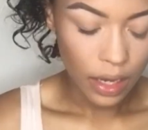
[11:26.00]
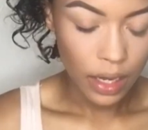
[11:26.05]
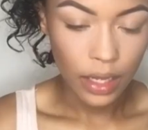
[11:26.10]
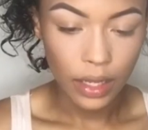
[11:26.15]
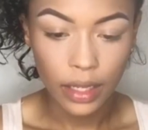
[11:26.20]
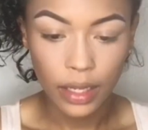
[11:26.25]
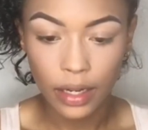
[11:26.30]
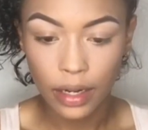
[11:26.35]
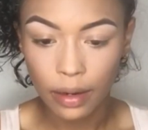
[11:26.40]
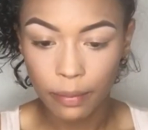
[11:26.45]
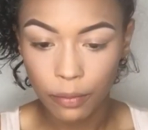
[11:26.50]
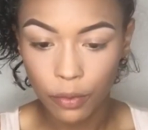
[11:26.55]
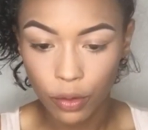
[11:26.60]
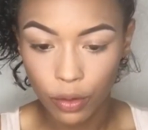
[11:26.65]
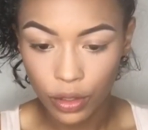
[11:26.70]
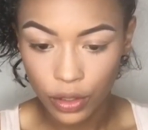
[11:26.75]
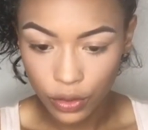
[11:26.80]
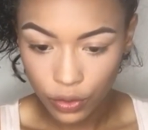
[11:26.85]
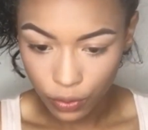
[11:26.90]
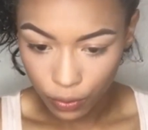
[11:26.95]
And then I'm
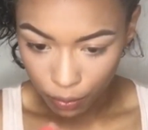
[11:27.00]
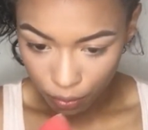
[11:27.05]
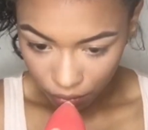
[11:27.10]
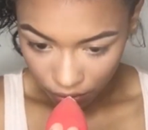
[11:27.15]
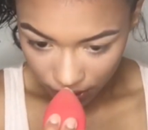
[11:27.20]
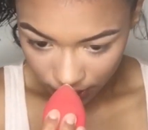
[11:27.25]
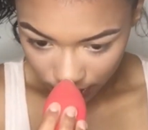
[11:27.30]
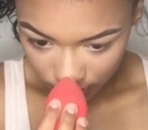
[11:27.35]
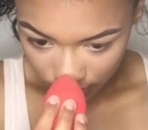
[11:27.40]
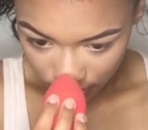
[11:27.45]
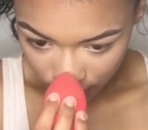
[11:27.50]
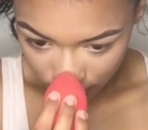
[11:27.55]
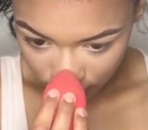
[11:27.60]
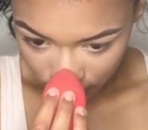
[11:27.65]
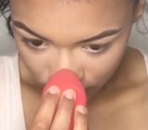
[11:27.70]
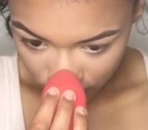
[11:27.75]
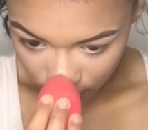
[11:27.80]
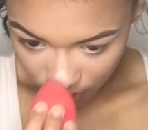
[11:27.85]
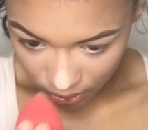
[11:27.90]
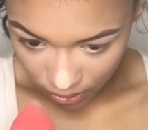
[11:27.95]
going to press it
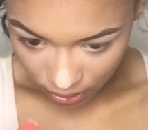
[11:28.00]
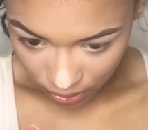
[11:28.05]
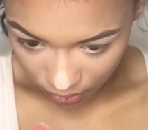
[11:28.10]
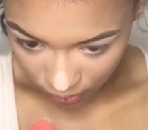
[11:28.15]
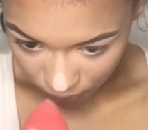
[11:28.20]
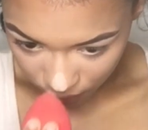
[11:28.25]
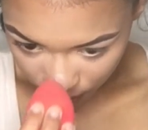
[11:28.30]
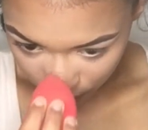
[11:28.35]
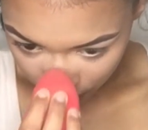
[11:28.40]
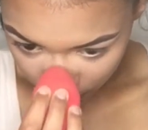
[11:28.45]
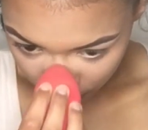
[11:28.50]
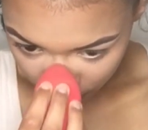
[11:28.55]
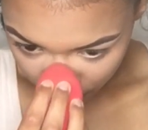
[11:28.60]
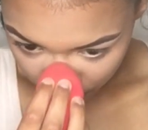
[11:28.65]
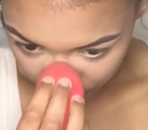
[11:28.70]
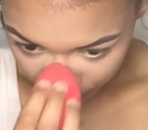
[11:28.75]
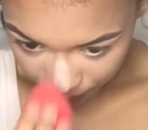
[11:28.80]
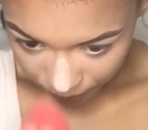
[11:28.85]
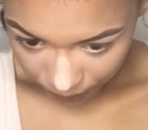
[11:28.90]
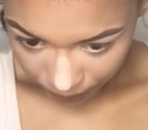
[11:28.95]
into the nose.
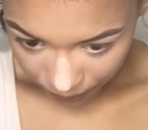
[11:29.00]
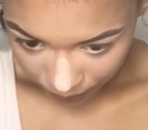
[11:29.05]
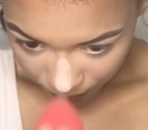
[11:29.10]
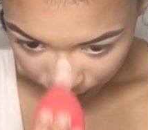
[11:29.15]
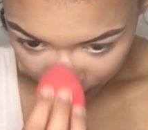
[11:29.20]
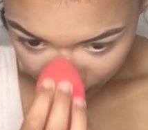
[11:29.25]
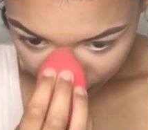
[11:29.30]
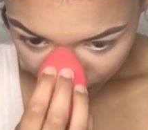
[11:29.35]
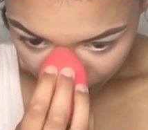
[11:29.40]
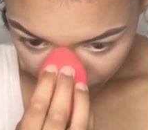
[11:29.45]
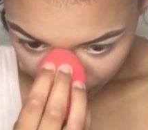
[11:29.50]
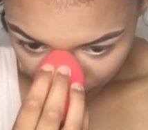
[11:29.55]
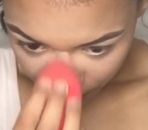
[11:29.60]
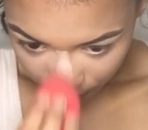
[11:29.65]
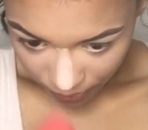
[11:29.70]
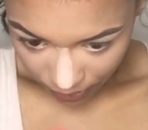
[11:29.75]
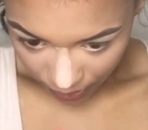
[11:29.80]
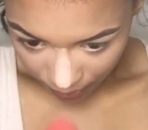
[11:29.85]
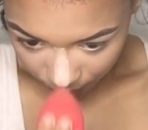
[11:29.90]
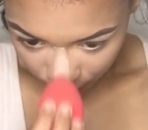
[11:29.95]

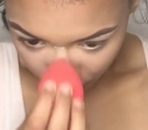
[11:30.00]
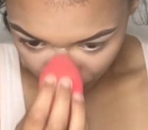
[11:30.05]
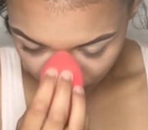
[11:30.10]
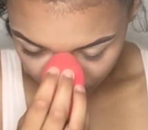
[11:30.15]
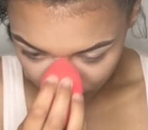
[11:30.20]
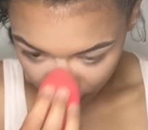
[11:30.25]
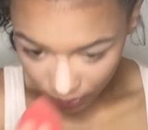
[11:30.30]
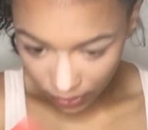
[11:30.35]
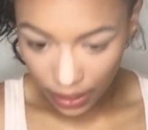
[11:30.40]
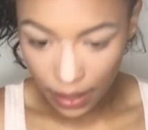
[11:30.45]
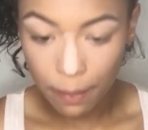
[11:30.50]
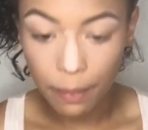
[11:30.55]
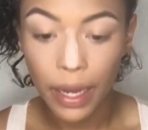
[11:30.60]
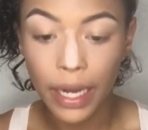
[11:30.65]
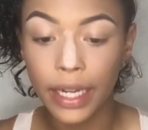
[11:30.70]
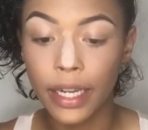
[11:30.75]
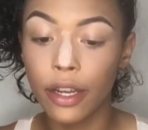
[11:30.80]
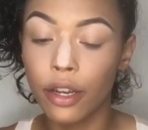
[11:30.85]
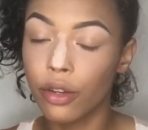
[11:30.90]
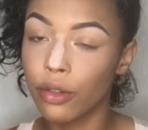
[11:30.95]
But I'm going to let my
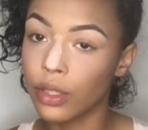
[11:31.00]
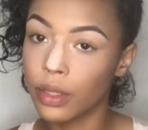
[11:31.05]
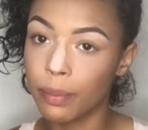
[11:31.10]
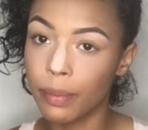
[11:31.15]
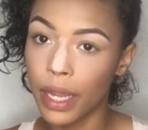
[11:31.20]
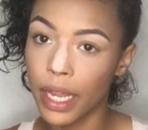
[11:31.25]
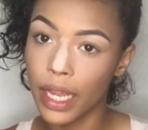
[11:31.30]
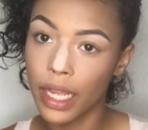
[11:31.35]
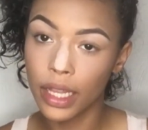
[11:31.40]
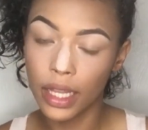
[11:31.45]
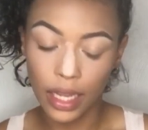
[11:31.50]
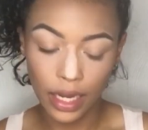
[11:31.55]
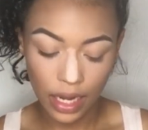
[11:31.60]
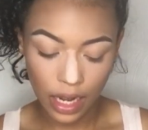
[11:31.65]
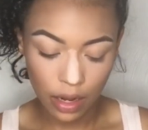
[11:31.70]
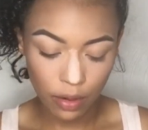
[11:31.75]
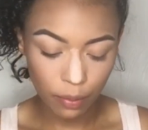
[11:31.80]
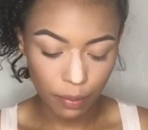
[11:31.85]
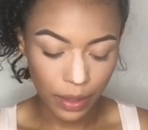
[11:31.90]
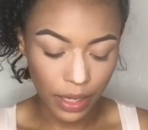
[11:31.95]
nose bake. Like
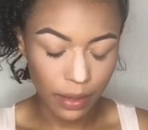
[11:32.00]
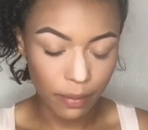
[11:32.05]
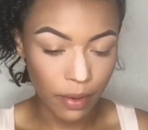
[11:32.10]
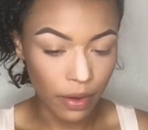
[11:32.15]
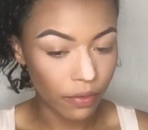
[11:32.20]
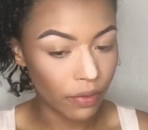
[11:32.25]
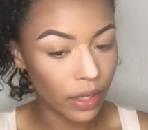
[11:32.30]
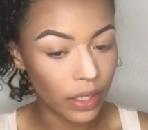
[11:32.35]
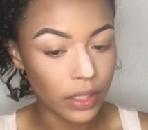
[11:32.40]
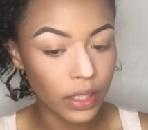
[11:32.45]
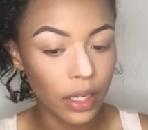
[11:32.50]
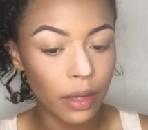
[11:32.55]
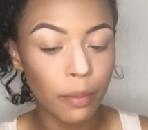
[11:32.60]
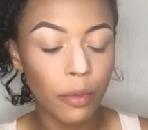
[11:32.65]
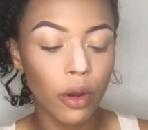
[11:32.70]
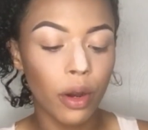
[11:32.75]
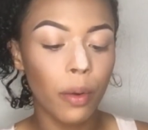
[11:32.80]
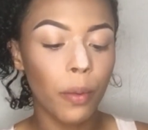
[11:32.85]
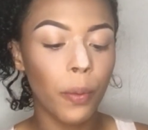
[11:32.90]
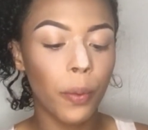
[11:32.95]
I don't bake my face
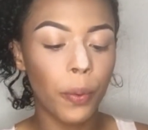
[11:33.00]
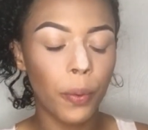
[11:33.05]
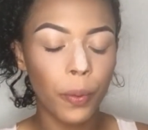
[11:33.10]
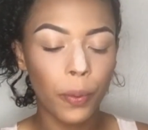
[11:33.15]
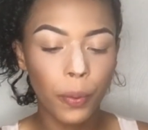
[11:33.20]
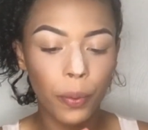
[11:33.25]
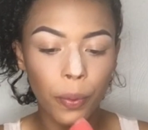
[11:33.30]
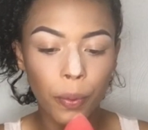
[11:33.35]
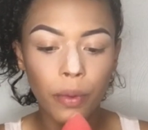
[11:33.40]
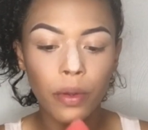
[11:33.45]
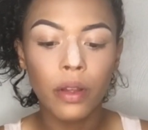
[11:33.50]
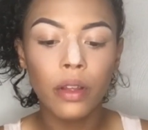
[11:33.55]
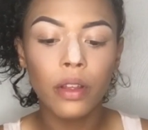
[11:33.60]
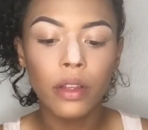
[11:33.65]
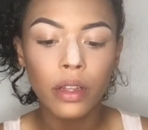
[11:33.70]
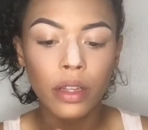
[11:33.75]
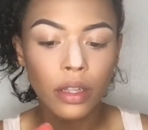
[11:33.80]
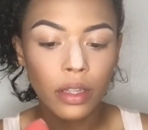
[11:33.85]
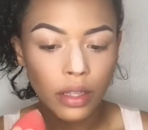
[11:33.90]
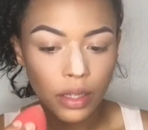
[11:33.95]
anymore.
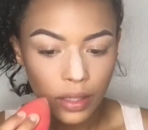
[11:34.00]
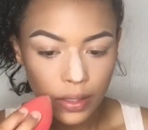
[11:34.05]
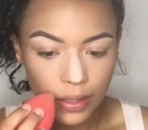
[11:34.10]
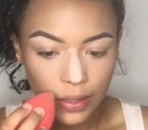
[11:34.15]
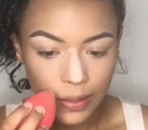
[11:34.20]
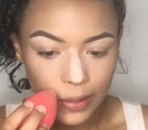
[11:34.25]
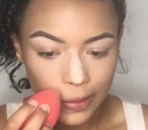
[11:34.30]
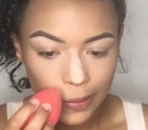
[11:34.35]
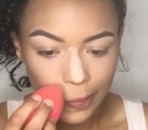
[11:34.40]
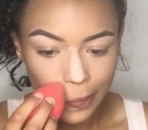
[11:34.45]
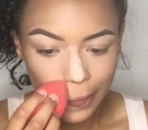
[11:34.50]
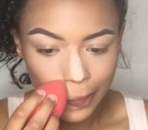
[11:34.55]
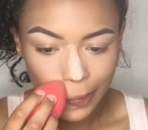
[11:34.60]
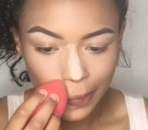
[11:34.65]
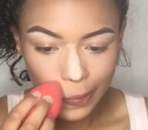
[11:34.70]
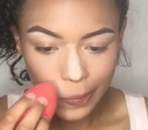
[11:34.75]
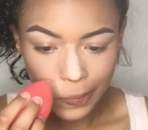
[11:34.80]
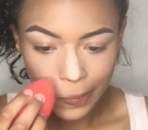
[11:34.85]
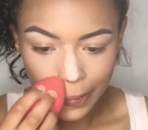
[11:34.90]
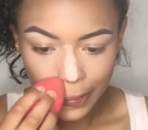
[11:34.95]
It just
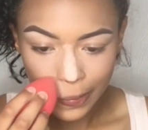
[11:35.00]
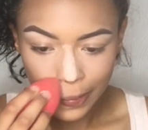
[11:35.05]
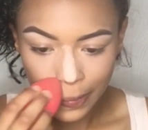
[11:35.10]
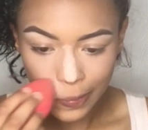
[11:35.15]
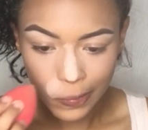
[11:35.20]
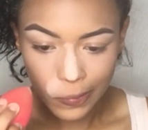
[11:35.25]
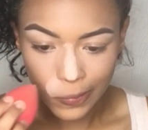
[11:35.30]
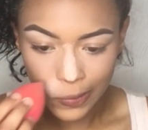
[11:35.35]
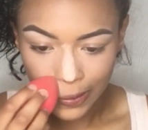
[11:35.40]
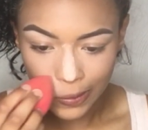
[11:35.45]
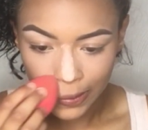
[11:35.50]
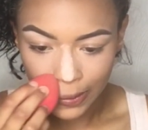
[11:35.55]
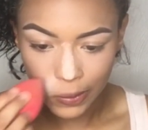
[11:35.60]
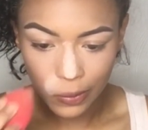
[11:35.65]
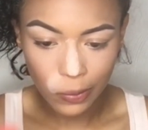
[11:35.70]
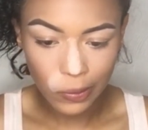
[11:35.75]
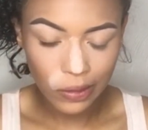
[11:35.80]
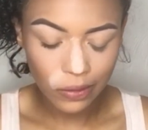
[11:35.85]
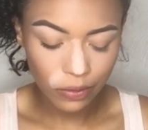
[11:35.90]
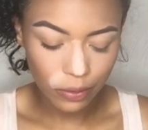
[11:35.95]
doesn't
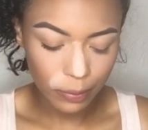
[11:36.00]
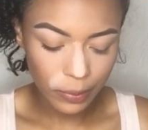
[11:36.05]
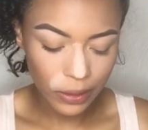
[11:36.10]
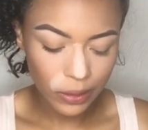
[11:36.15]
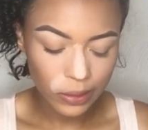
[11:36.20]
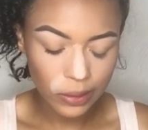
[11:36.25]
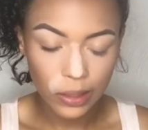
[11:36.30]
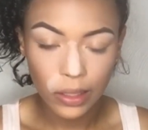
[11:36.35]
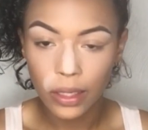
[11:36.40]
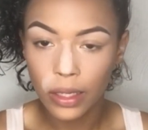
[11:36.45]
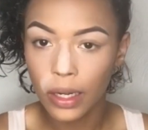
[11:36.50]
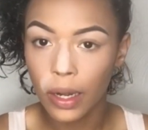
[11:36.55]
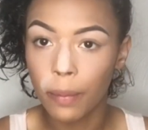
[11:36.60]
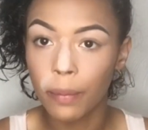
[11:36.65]
do well for my skin.